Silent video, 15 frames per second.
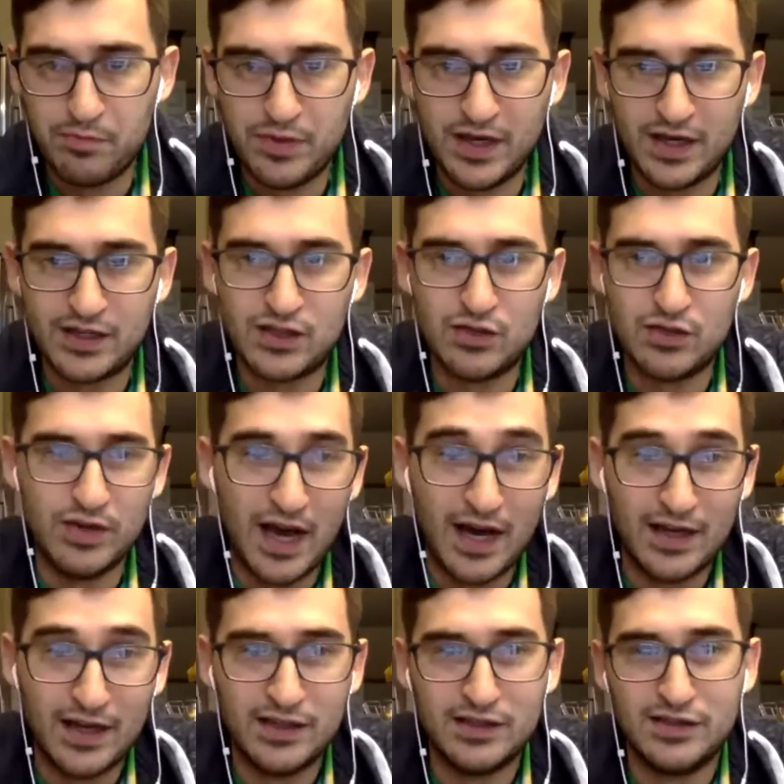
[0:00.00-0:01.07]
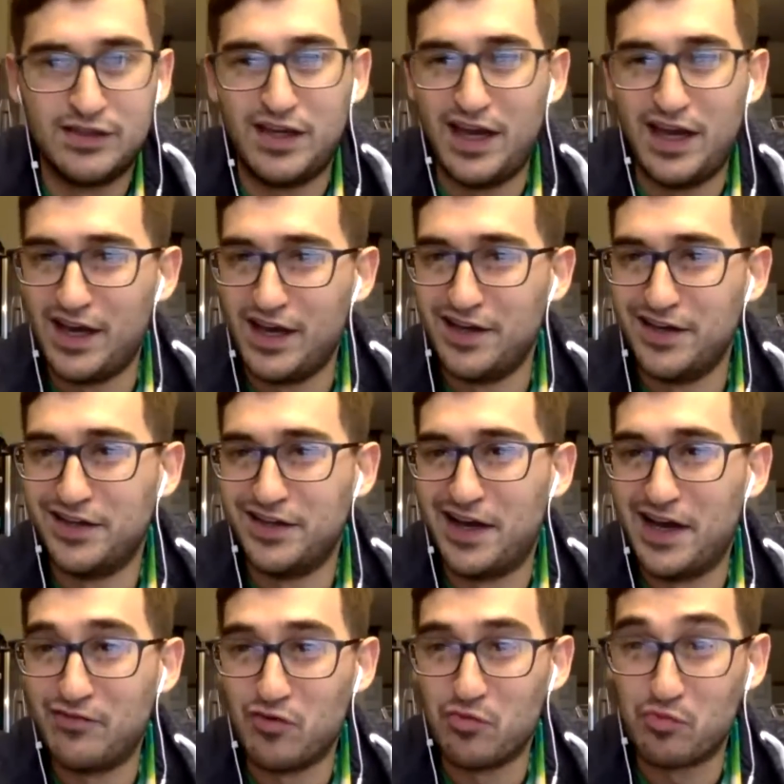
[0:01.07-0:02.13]
pick to Yana, and I
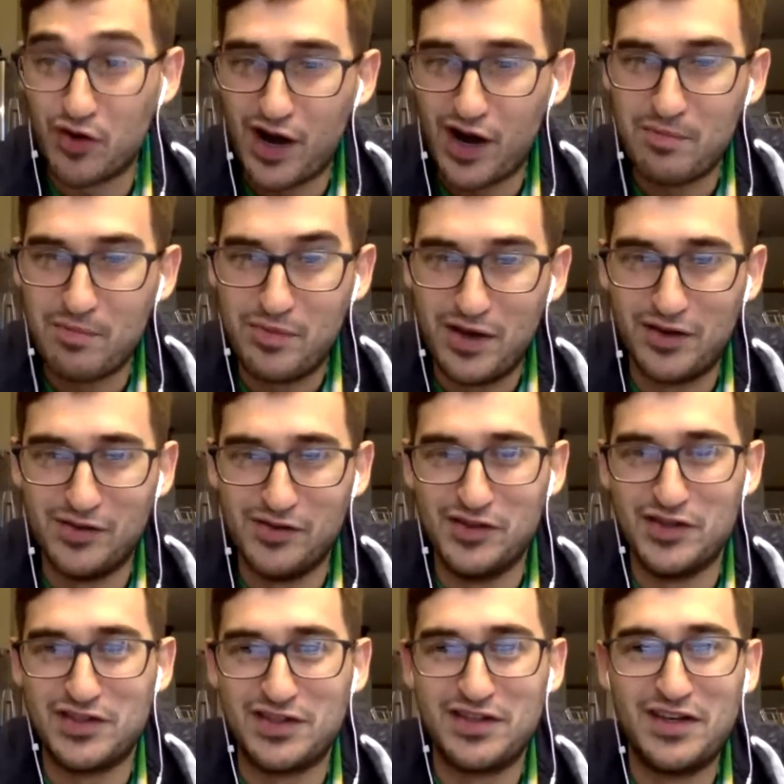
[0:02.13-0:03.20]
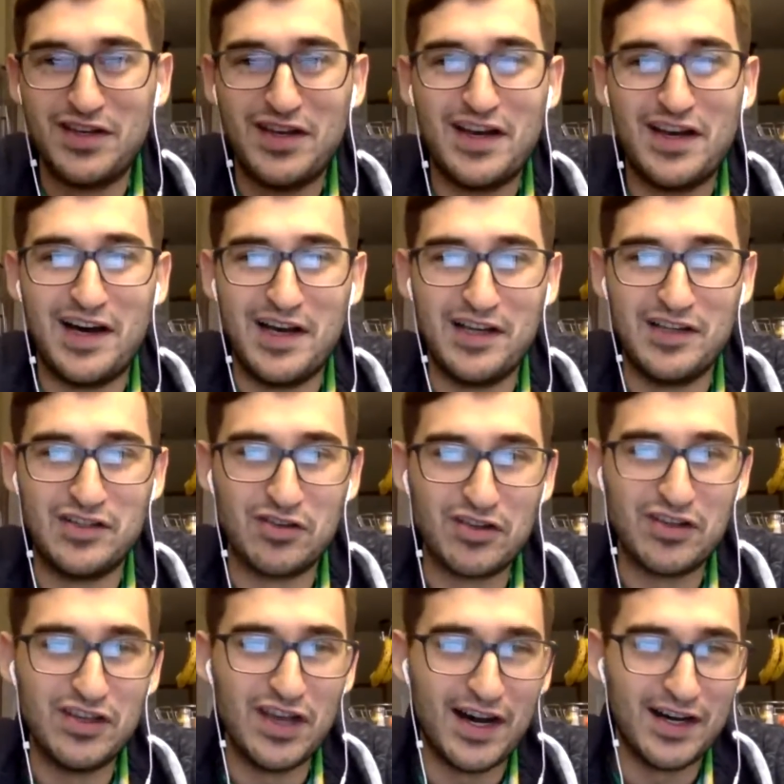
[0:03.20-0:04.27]
have a prop bet on this. I
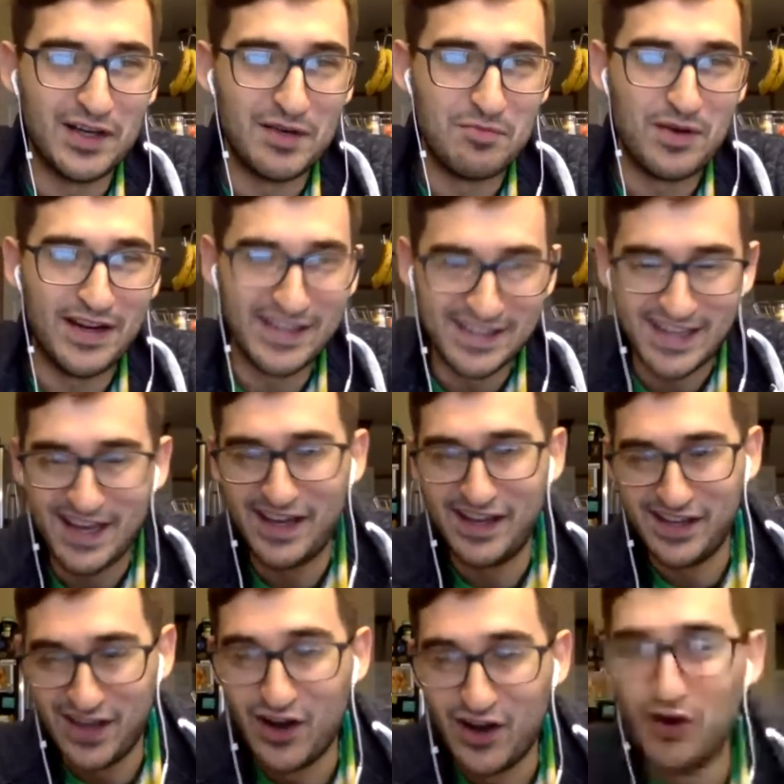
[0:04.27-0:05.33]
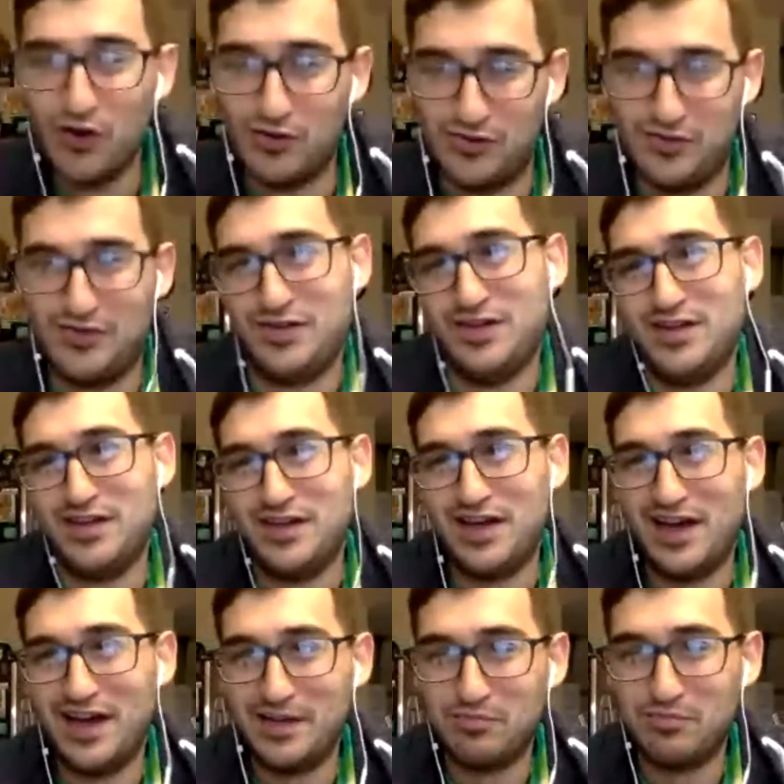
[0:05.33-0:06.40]
took Yana by KO
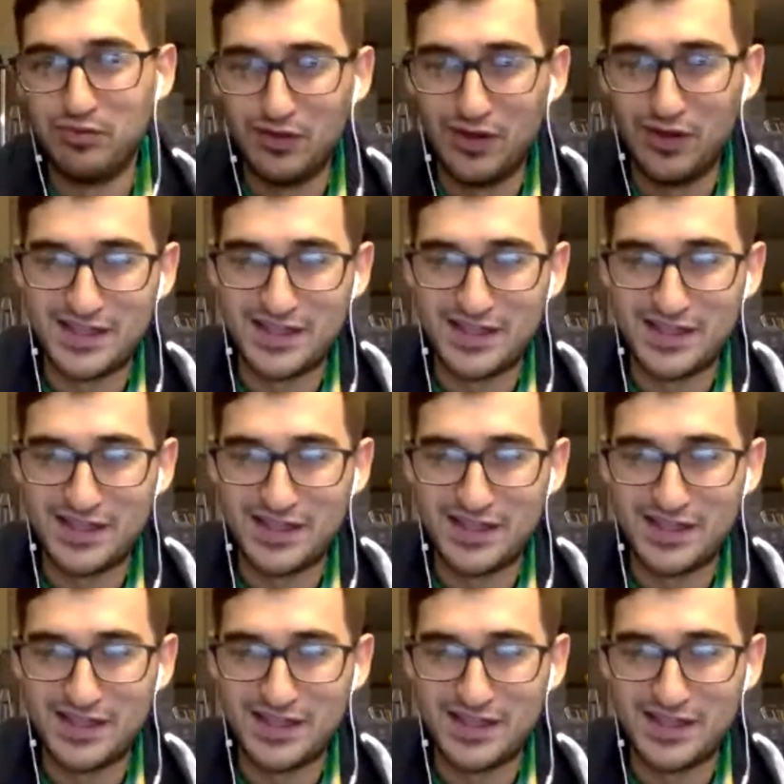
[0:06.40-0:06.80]
at plus